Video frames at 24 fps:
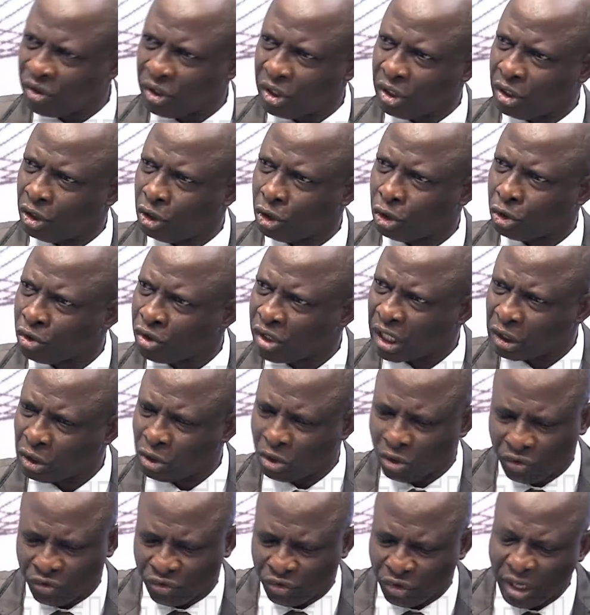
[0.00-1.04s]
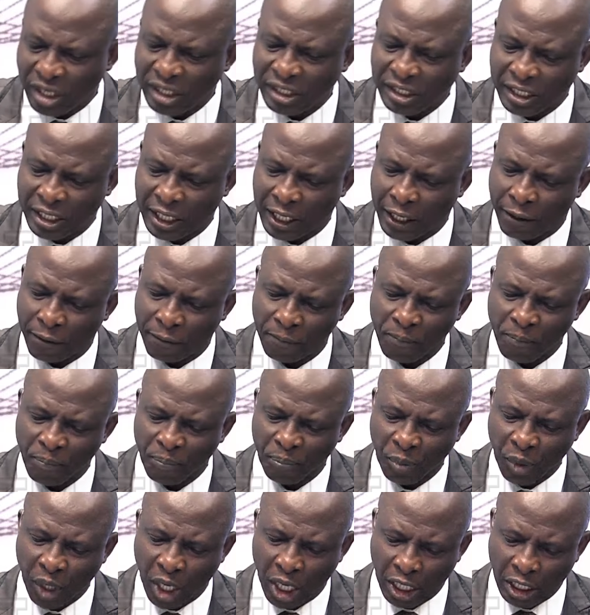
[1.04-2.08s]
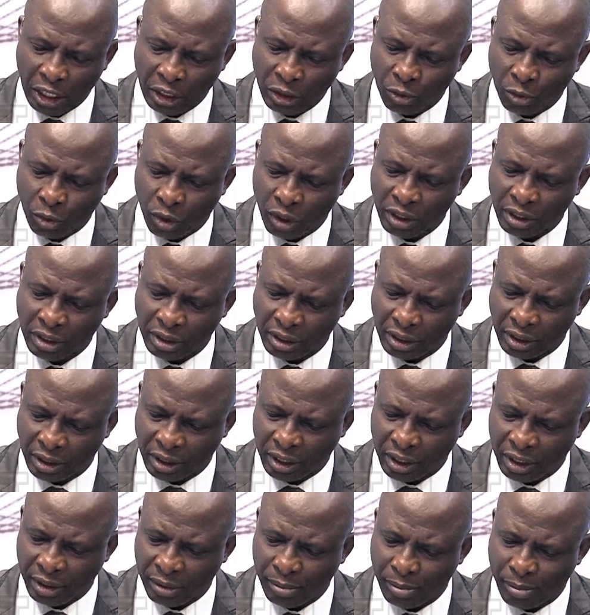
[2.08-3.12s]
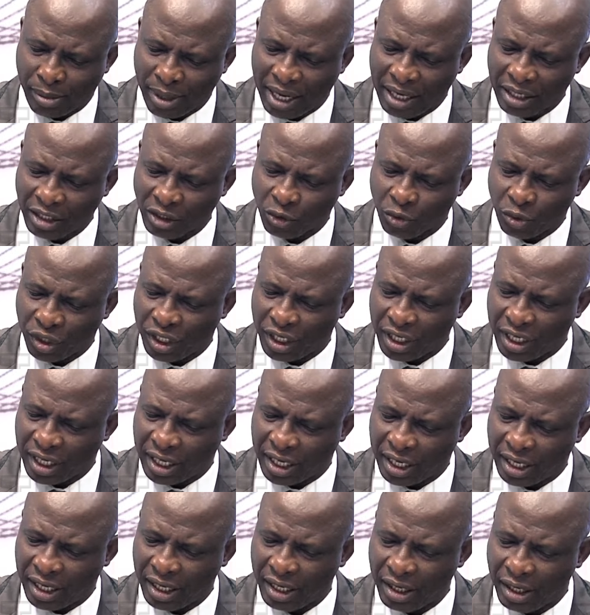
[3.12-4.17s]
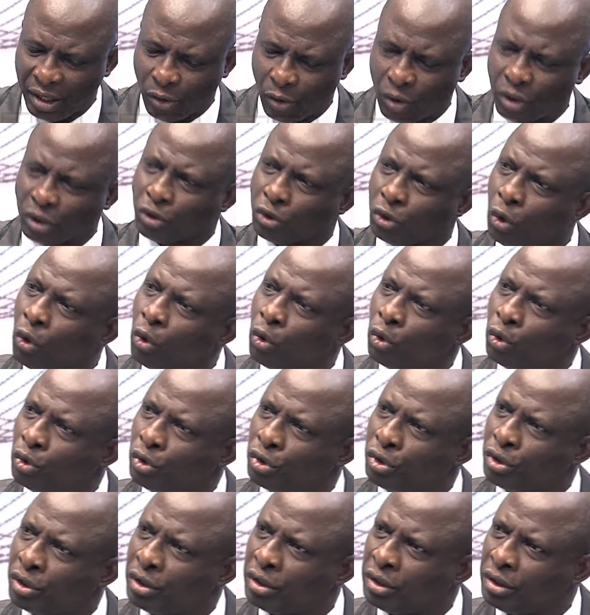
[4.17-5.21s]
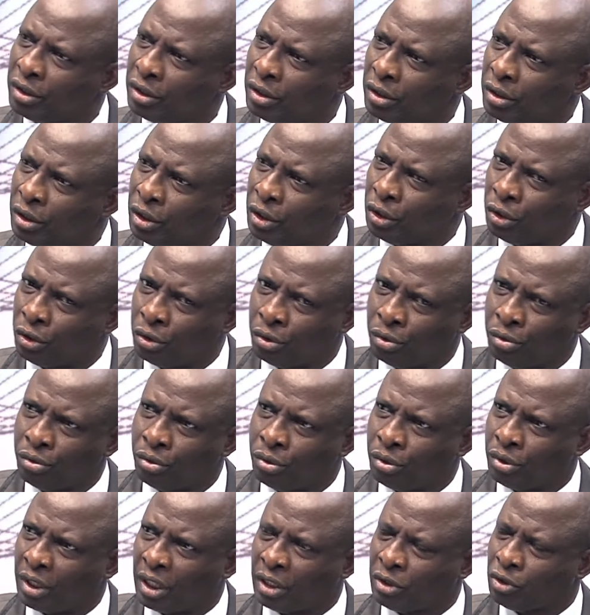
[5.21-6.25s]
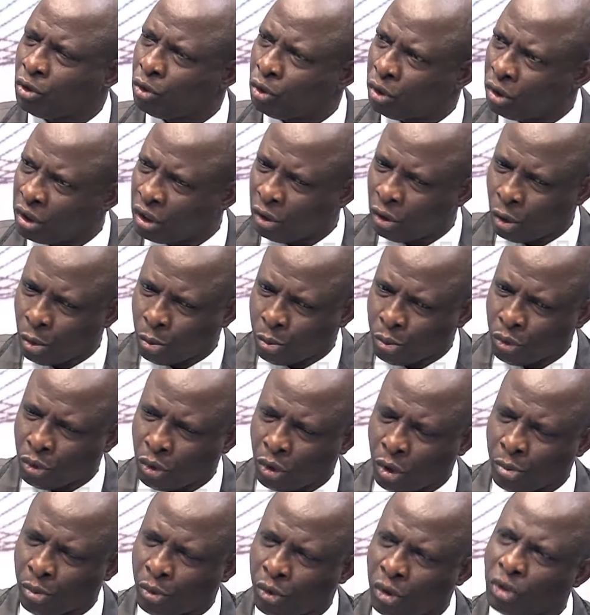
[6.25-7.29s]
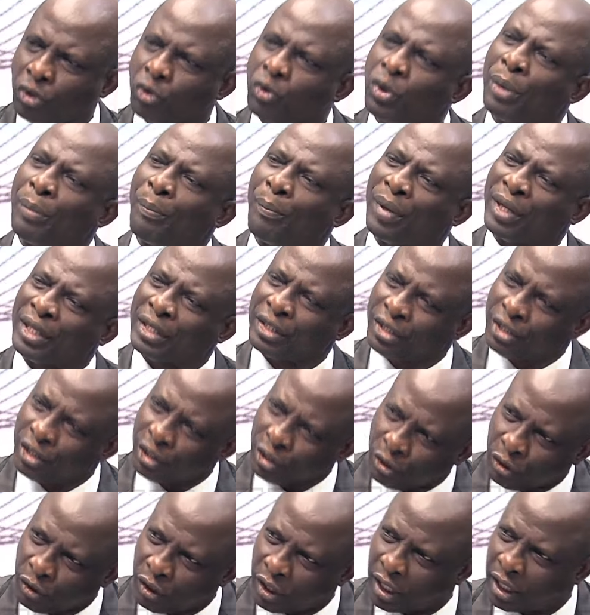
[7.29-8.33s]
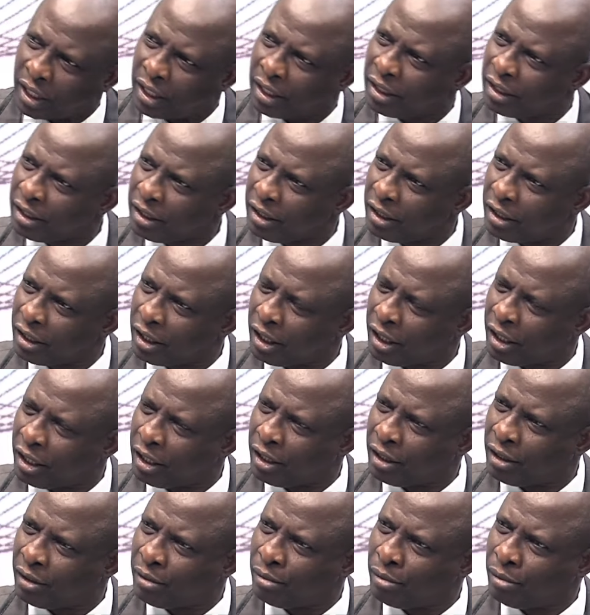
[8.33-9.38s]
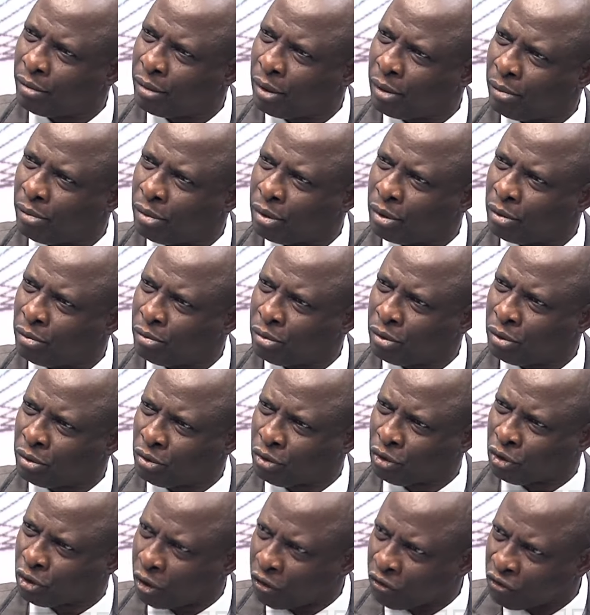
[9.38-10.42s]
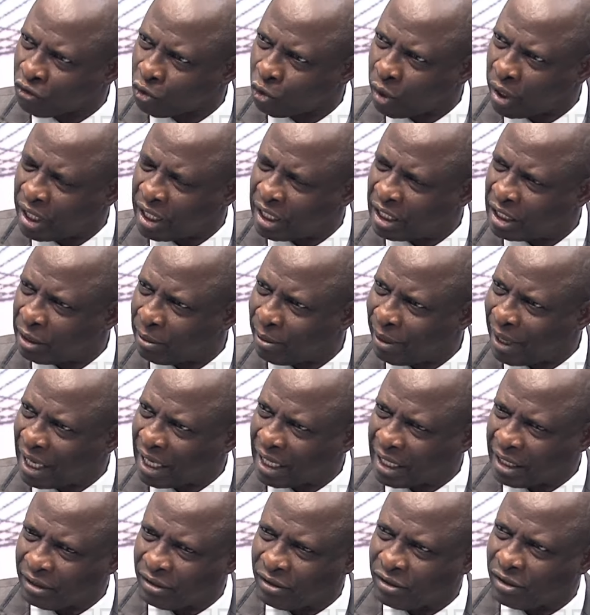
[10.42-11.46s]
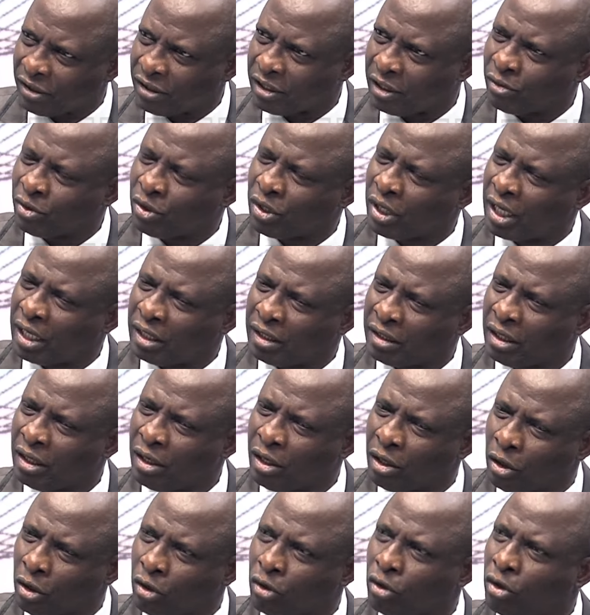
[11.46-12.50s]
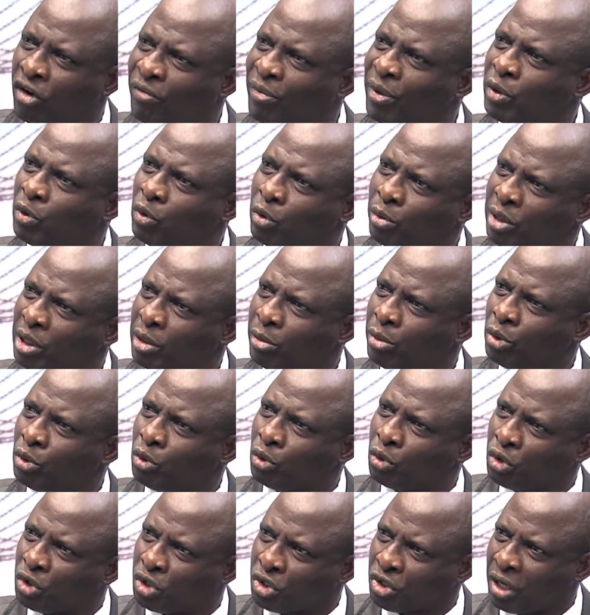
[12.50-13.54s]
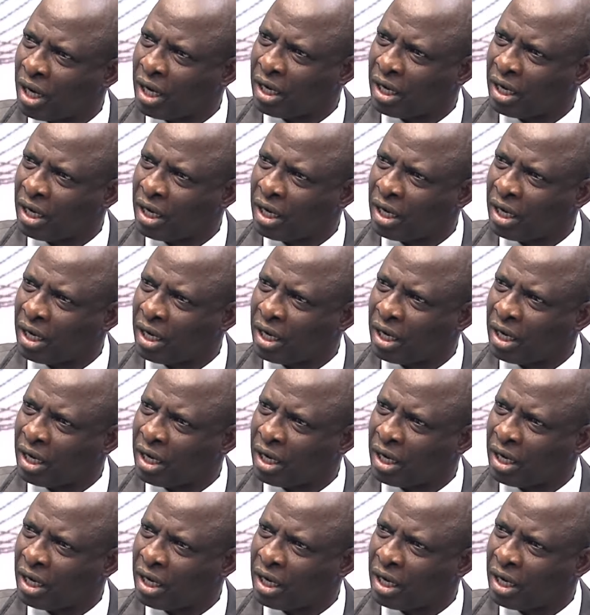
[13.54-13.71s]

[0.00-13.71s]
some of the issues that you have raised now, mm. is what the banks we hear were told, you know, that to, they will upgrade to a particular um, software in the banking system so that government will be able to